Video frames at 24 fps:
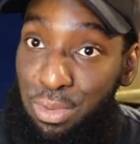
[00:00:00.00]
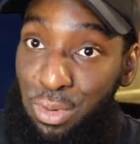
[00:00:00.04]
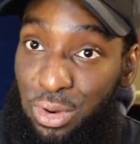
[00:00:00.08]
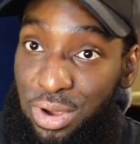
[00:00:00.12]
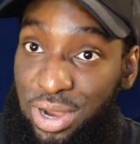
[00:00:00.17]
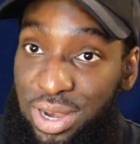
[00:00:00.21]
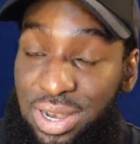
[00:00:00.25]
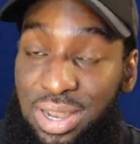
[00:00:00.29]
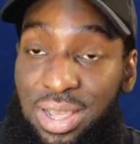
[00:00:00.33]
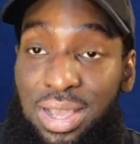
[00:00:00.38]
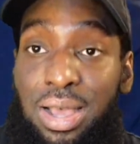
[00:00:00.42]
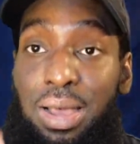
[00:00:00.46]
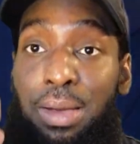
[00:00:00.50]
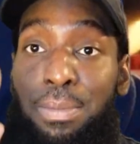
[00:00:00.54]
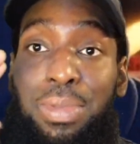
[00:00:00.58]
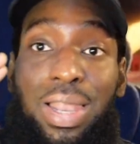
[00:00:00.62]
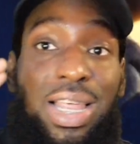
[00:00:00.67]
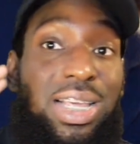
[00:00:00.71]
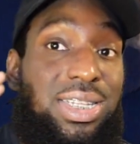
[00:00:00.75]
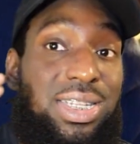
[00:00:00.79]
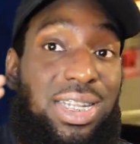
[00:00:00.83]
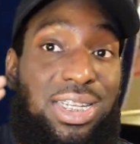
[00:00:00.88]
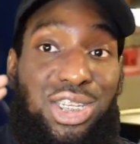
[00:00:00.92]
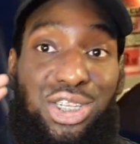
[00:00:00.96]
point,
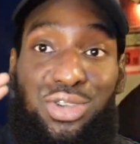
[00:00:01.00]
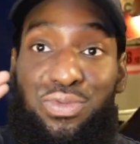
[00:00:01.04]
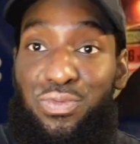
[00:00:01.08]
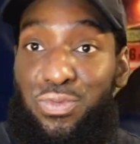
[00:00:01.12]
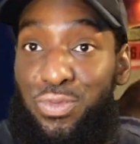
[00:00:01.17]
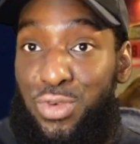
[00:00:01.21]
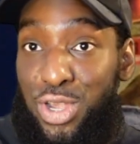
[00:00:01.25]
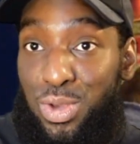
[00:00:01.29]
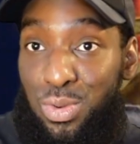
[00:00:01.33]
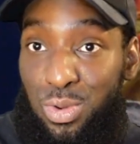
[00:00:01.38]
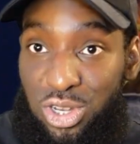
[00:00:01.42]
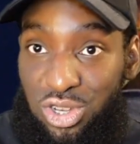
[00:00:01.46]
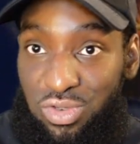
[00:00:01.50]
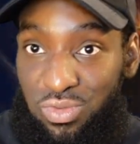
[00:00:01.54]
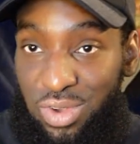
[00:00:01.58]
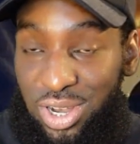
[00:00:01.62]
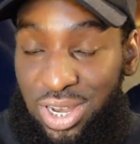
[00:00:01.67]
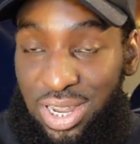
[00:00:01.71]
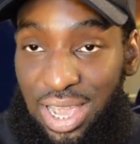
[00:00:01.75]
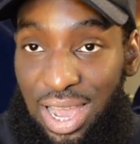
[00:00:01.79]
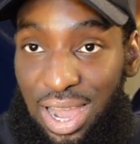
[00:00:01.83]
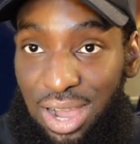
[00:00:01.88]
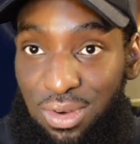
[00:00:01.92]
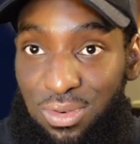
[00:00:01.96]
PlayStation 3 was
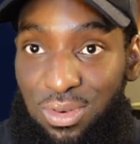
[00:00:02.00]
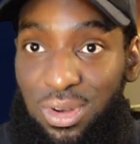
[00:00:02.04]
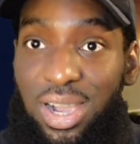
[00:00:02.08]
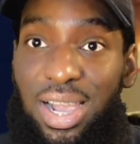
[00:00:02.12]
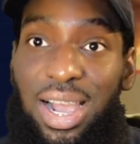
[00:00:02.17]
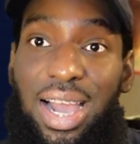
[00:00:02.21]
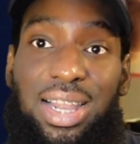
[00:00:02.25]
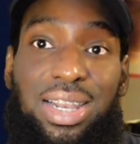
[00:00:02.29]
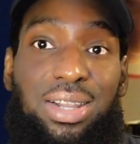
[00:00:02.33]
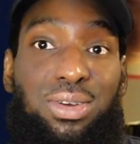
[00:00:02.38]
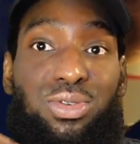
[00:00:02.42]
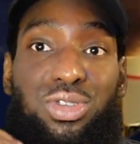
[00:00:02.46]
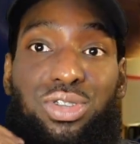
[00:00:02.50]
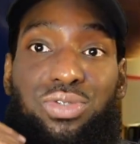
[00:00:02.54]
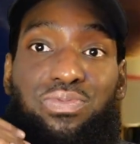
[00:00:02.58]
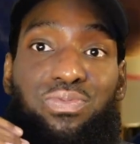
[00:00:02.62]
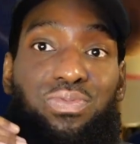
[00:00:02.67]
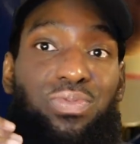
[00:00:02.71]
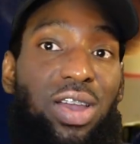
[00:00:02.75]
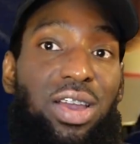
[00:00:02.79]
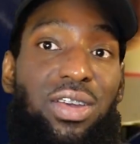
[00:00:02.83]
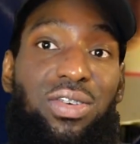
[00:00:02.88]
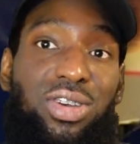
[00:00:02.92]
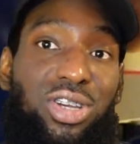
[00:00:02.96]
already out, right? And there was
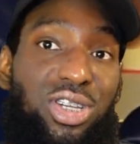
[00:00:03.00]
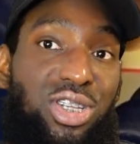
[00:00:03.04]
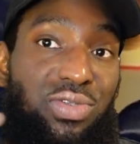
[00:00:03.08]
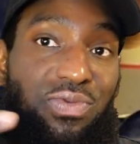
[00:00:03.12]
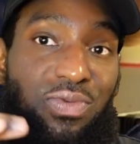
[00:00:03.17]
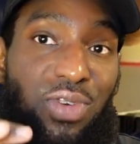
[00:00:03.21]
various